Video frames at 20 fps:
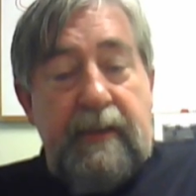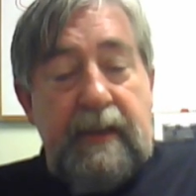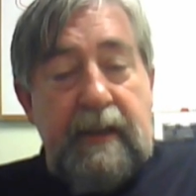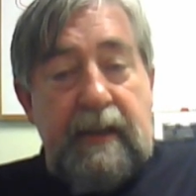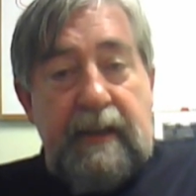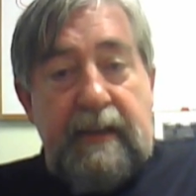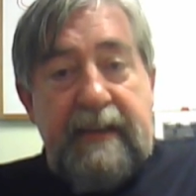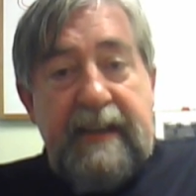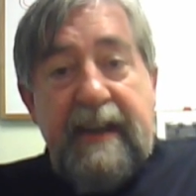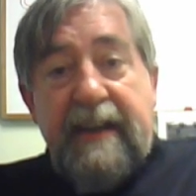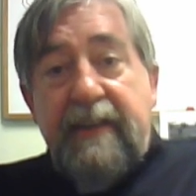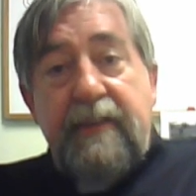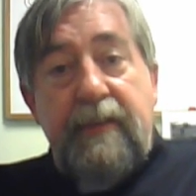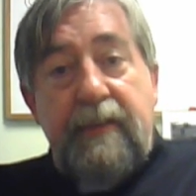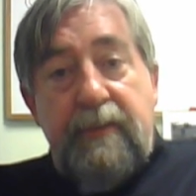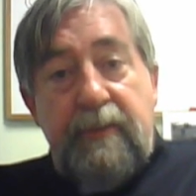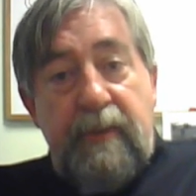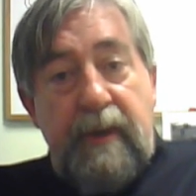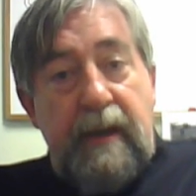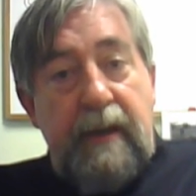for the
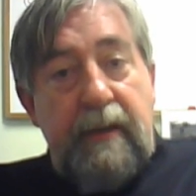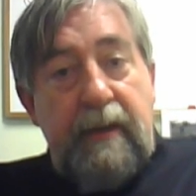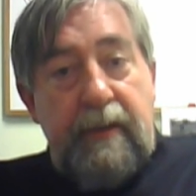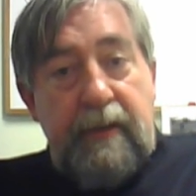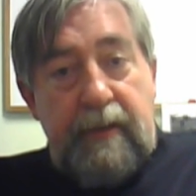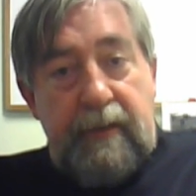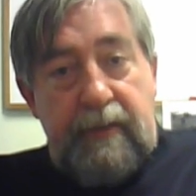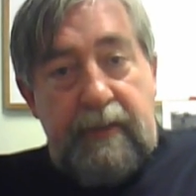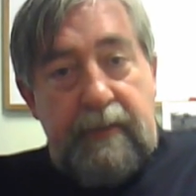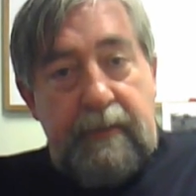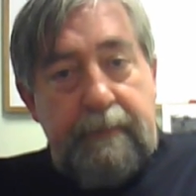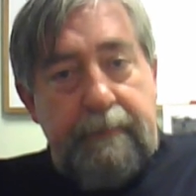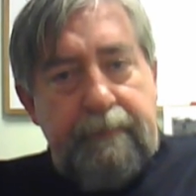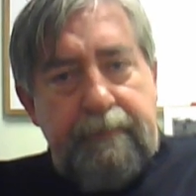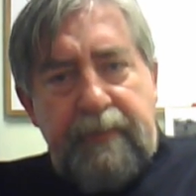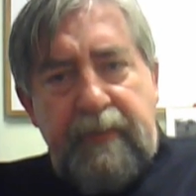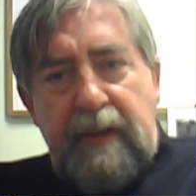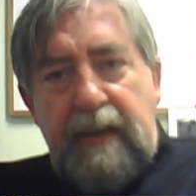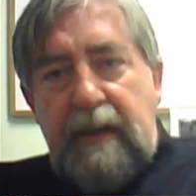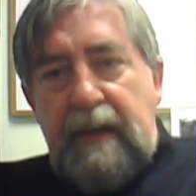Texas Rangers.
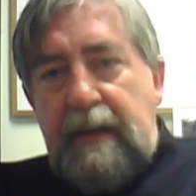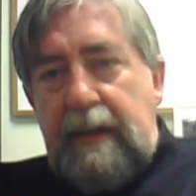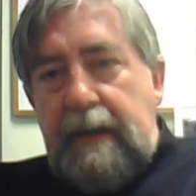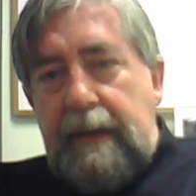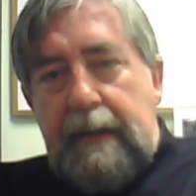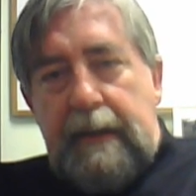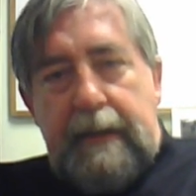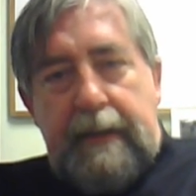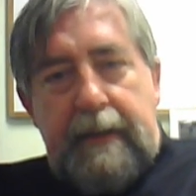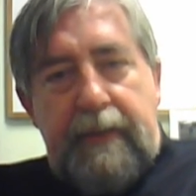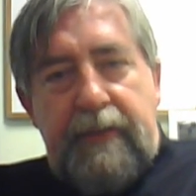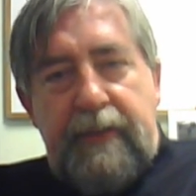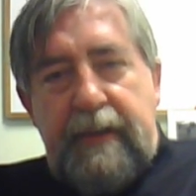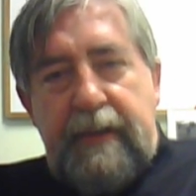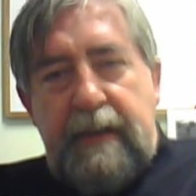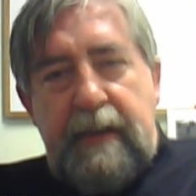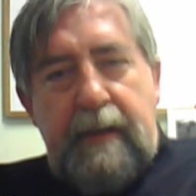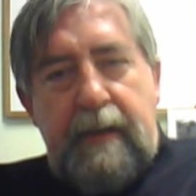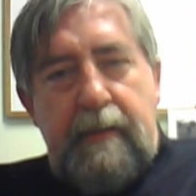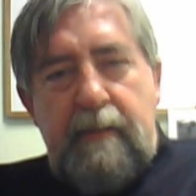He's
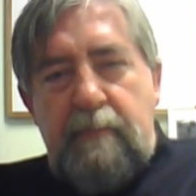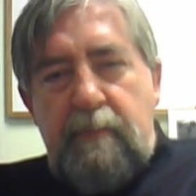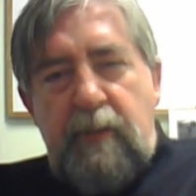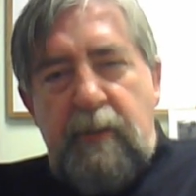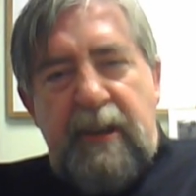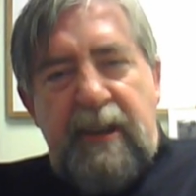in a